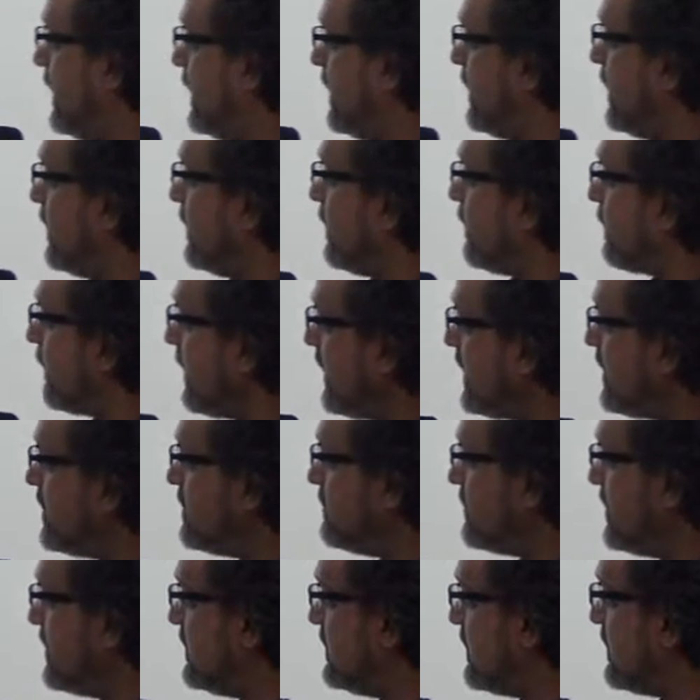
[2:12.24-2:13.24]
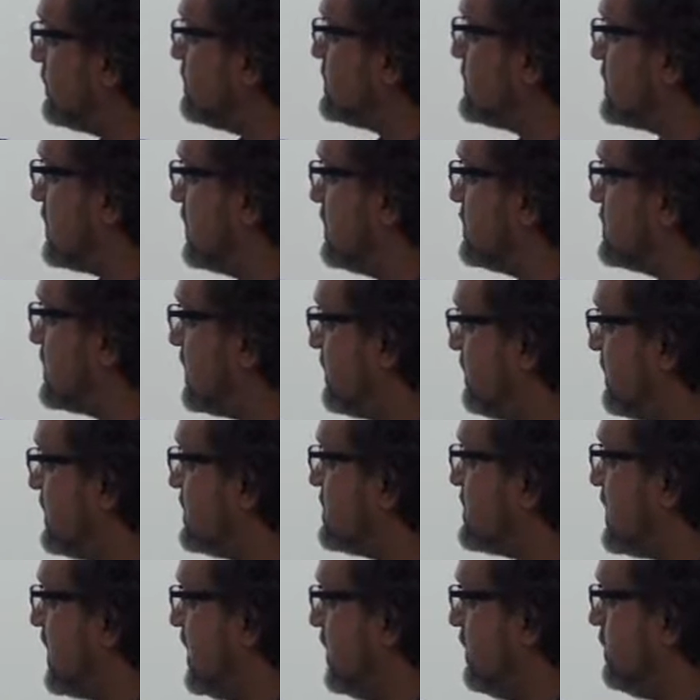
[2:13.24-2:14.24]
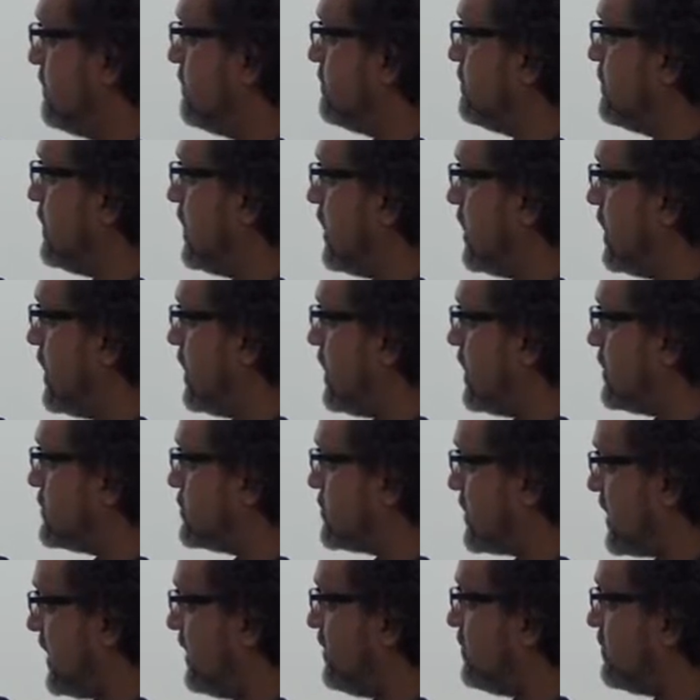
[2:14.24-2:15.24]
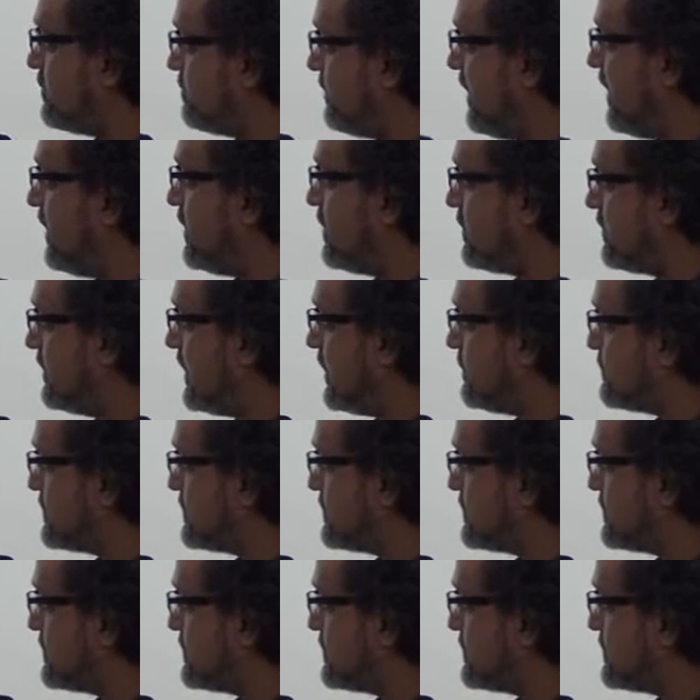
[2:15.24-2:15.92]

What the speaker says: They reinvent themselves every time to kind of make